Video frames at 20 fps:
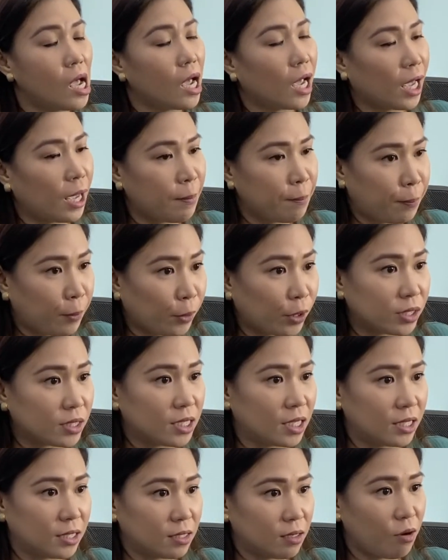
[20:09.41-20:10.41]

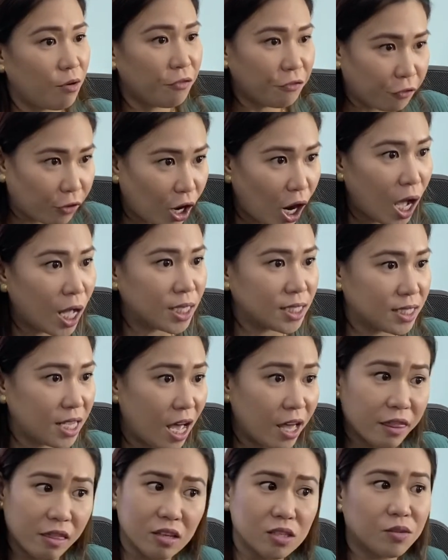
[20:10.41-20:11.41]
important for us
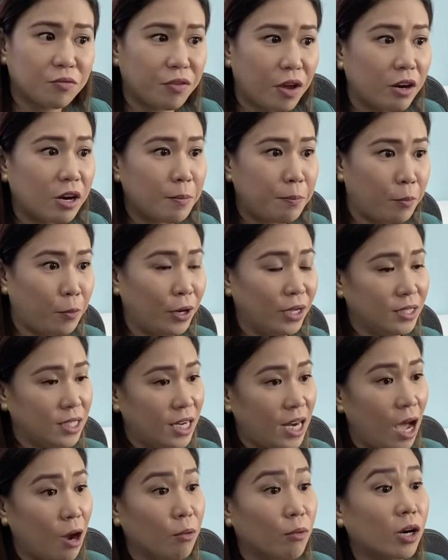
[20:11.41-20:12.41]
at this very point
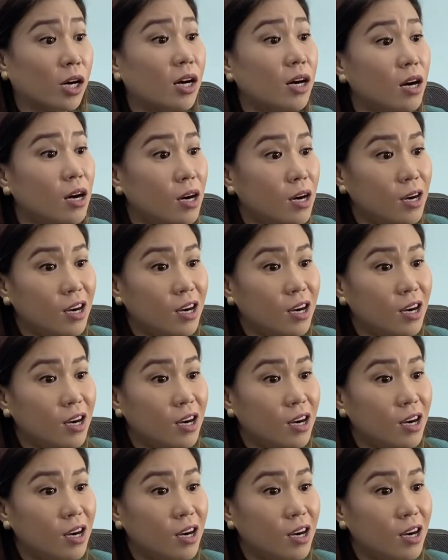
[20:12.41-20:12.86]
in our